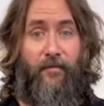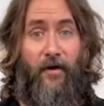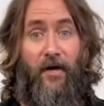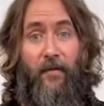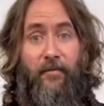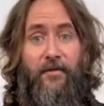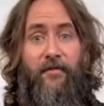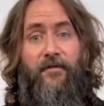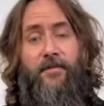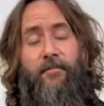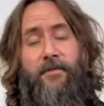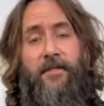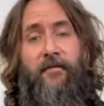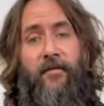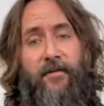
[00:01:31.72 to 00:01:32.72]
a couple different
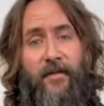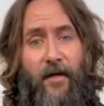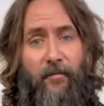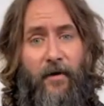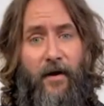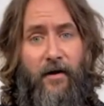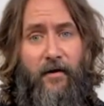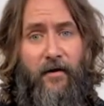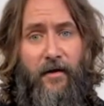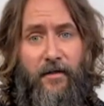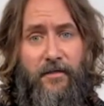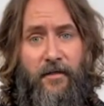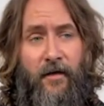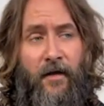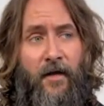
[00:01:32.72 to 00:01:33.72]
specific type of
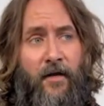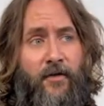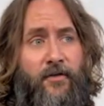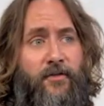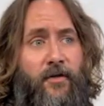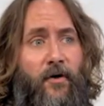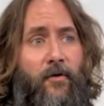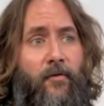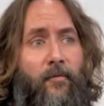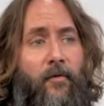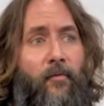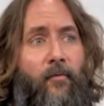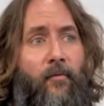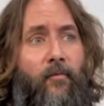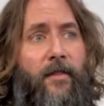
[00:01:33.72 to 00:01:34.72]
haircuts. So
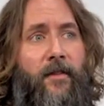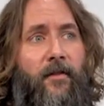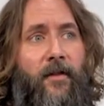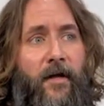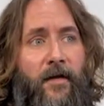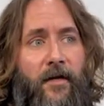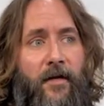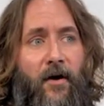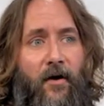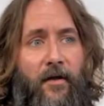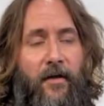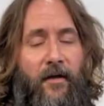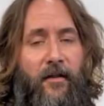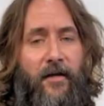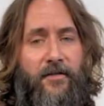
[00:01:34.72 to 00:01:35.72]
when the London
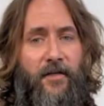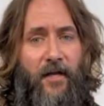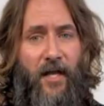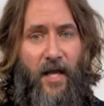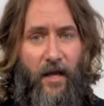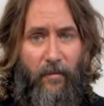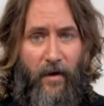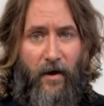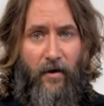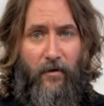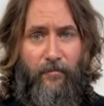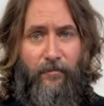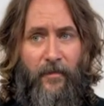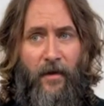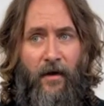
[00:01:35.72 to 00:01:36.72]
Calling collection came
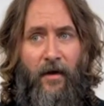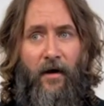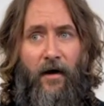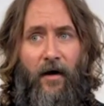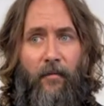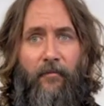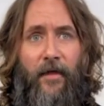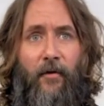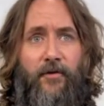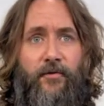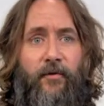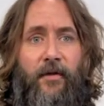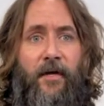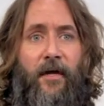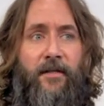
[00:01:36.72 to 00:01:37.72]
out, that
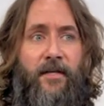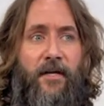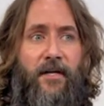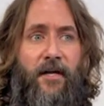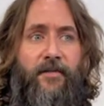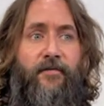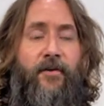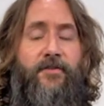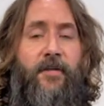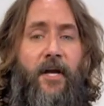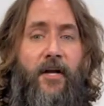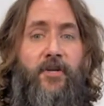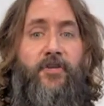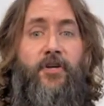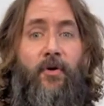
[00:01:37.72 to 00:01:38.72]
was really a chance for us to
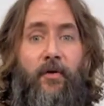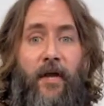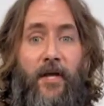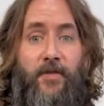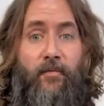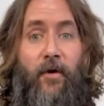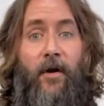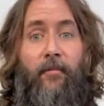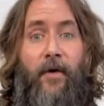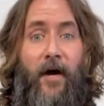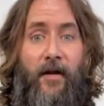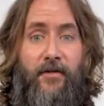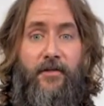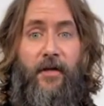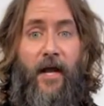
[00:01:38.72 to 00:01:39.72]
kind of showcase what our
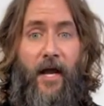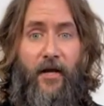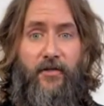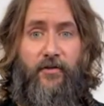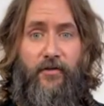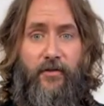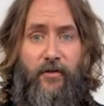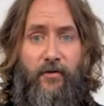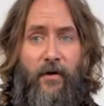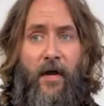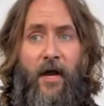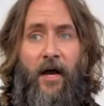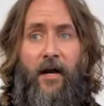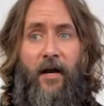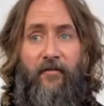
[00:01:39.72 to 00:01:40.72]
products can actually do
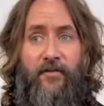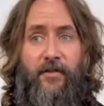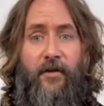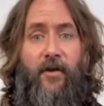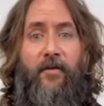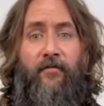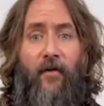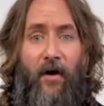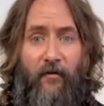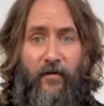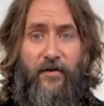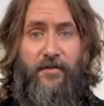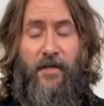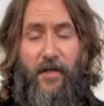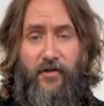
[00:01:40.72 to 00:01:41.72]
and obviously evolve
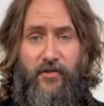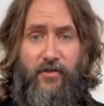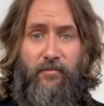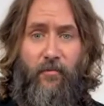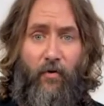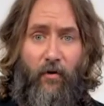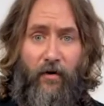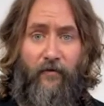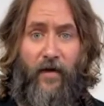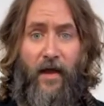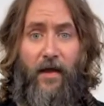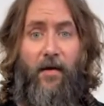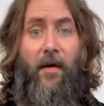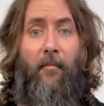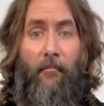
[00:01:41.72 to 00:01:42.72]
us into more of
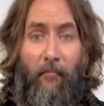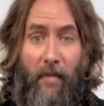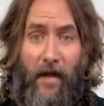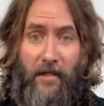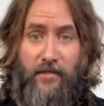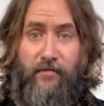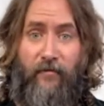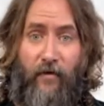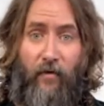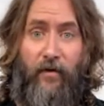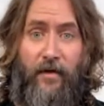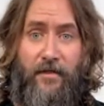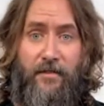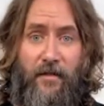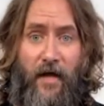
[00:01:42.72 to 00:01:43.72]
a men's
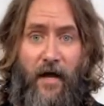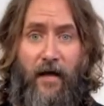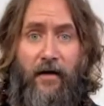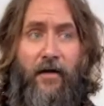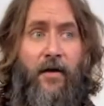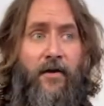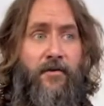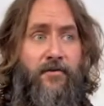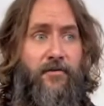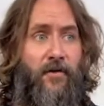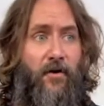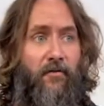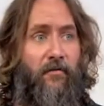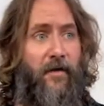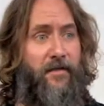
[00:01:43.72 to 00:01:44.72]
focused line.
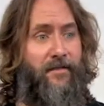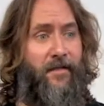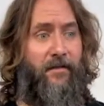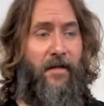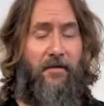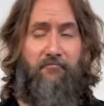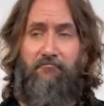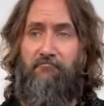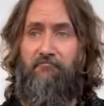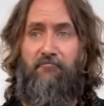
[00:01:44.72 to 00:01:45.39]
So like I said, like